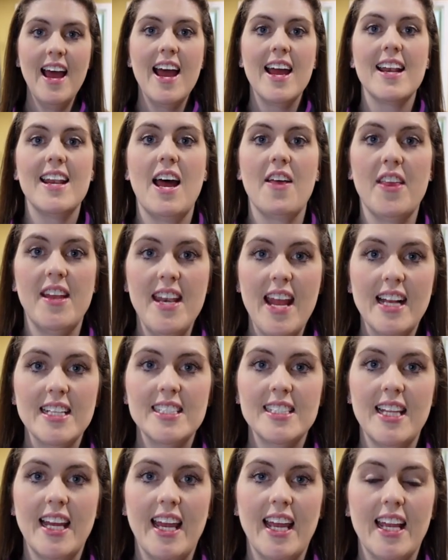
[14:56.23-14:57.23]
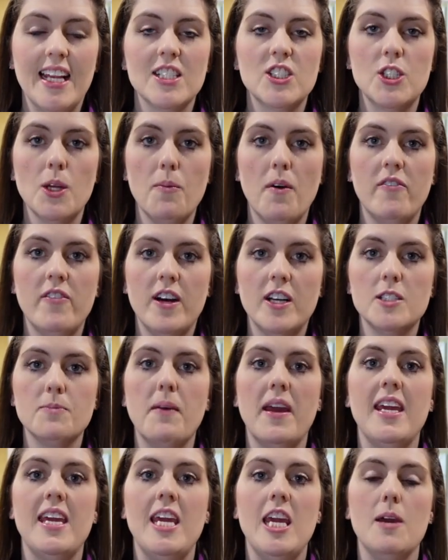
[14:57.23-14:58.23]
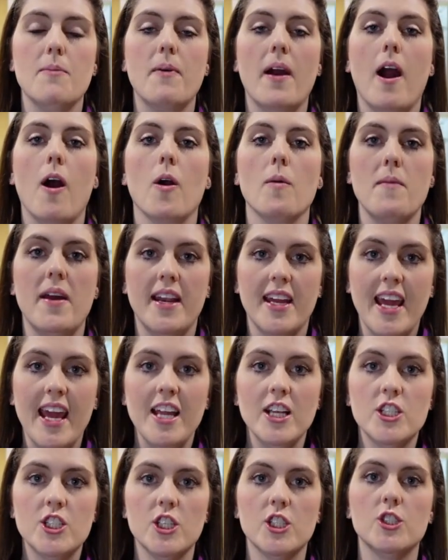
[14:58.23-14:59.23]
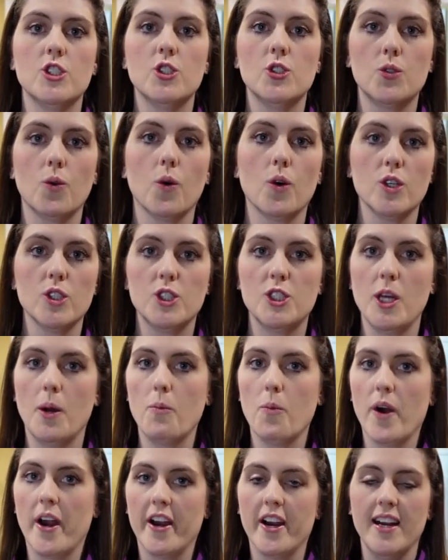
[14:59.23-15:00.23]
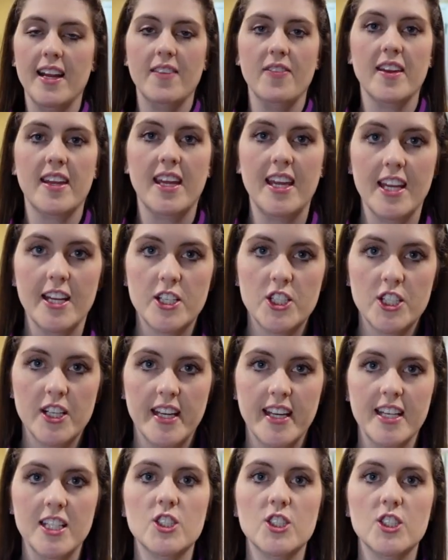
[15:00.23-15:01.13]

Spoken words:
Now the next thing, some of us may keep our medications stored somewhere in the kitchen.